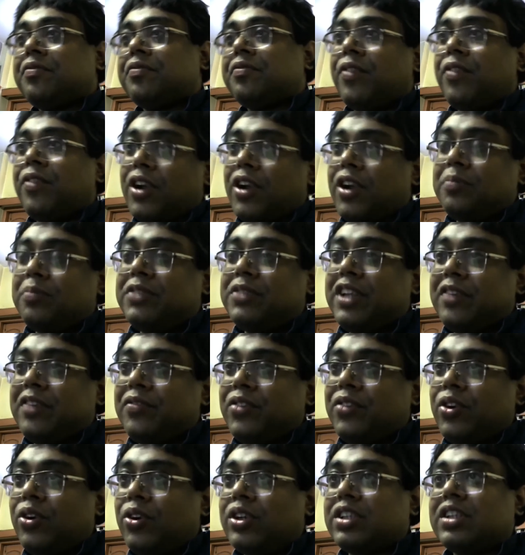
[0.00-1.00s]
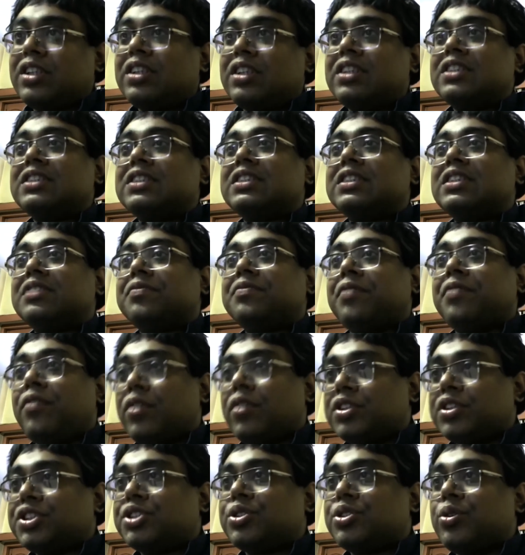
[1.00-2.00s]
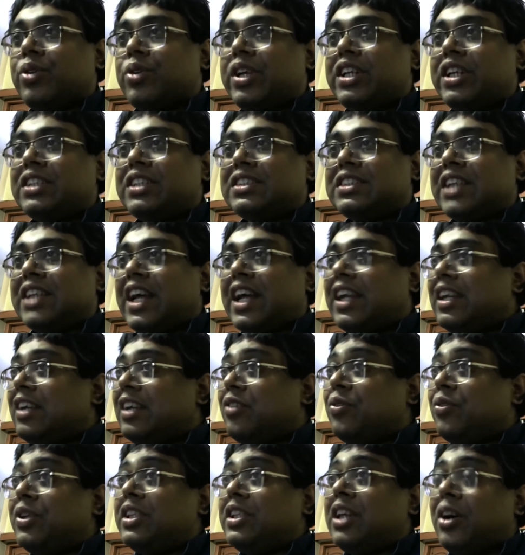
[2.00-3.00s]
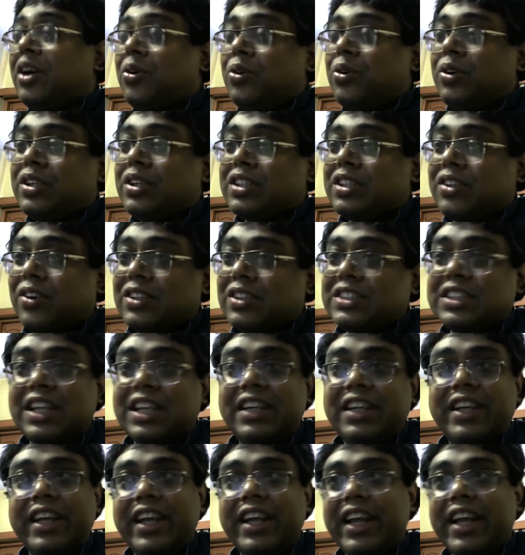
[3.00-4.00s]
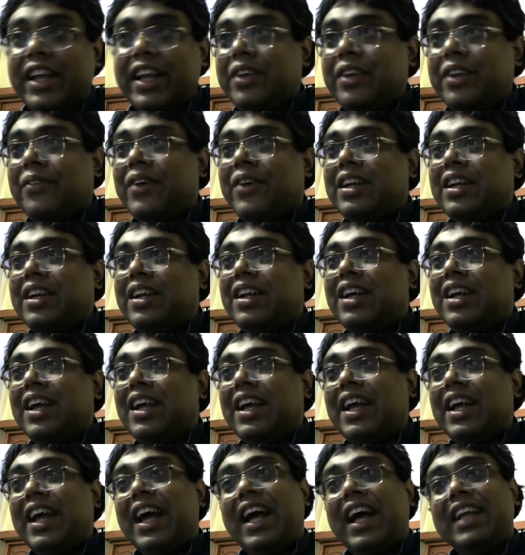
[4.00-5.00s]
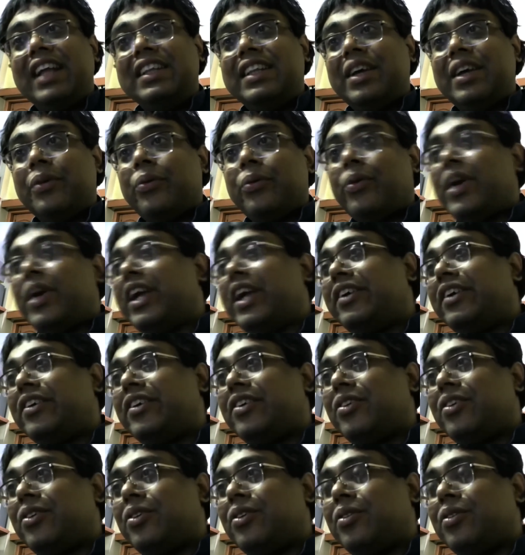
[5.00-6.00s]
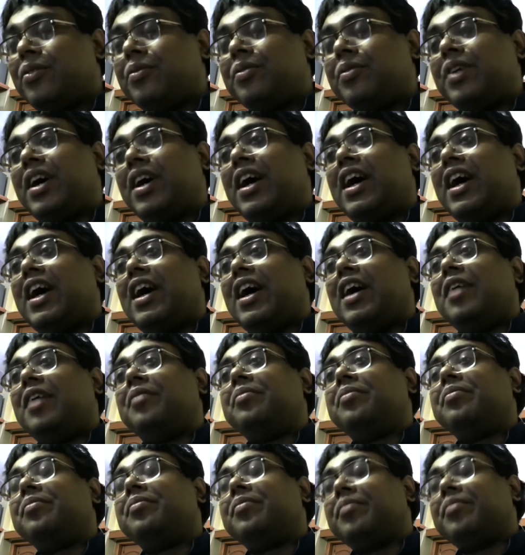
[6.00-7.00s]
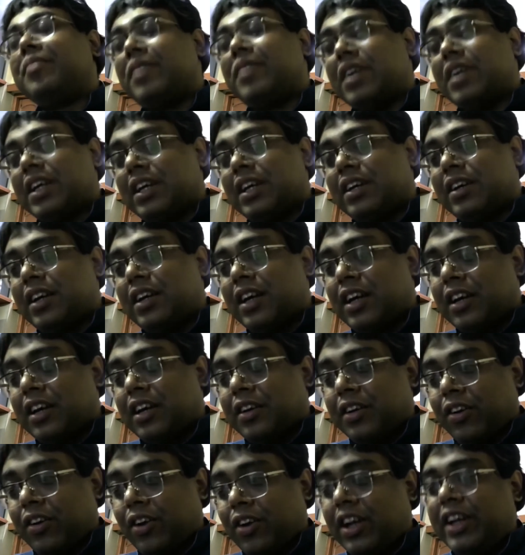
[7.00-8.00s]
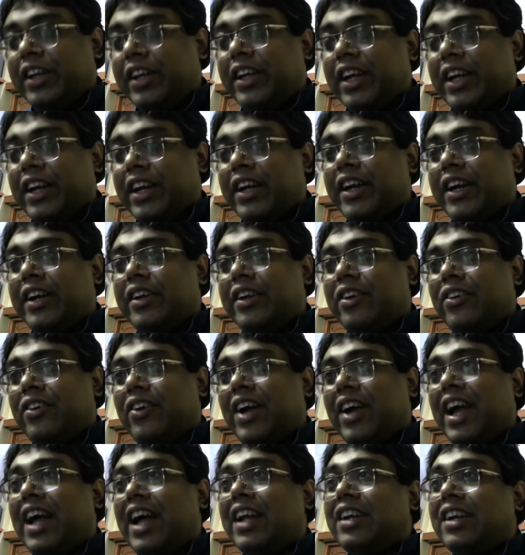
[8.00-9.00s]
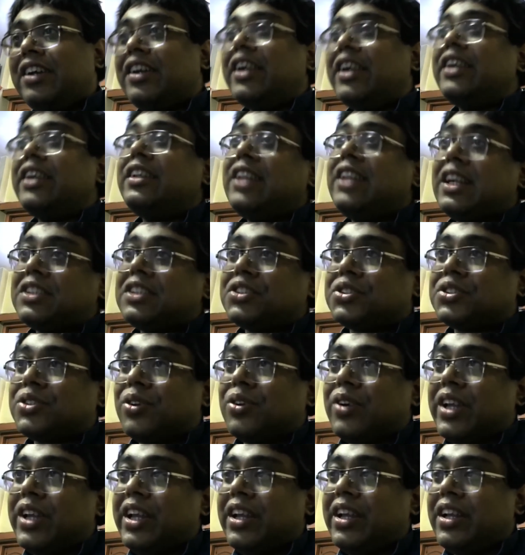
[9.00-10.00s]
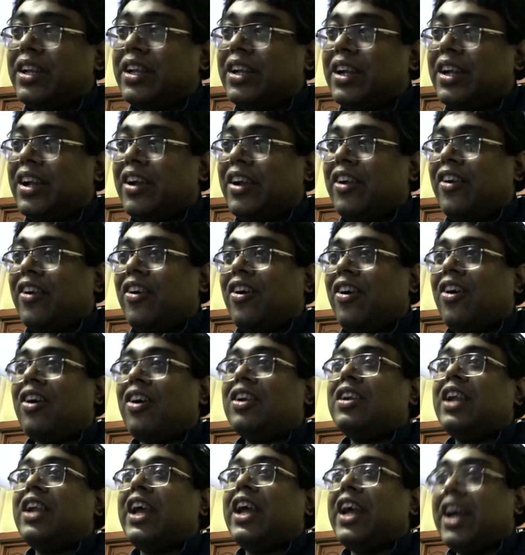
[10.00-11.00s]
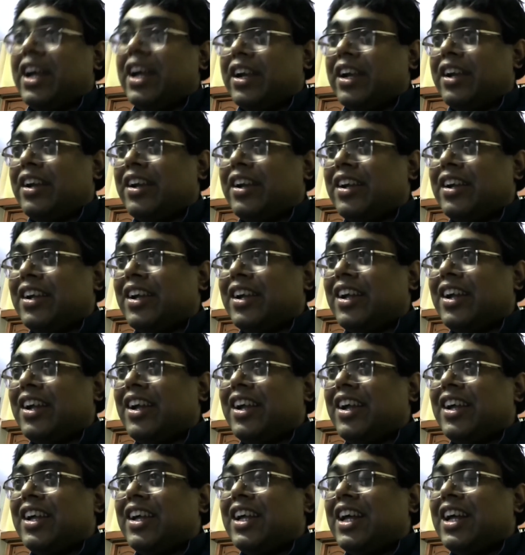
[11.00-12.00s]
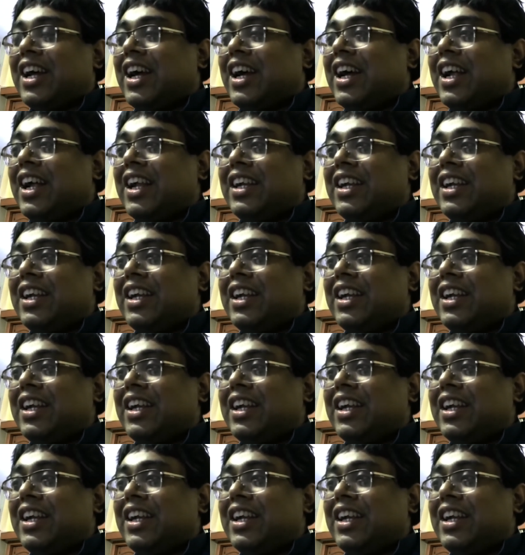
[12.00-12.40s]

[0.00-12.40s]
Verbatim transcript: four of them wrote four stories and without consulting anyone, and they went to um, uh, All India Radio and read that story yes, yeah. on air just like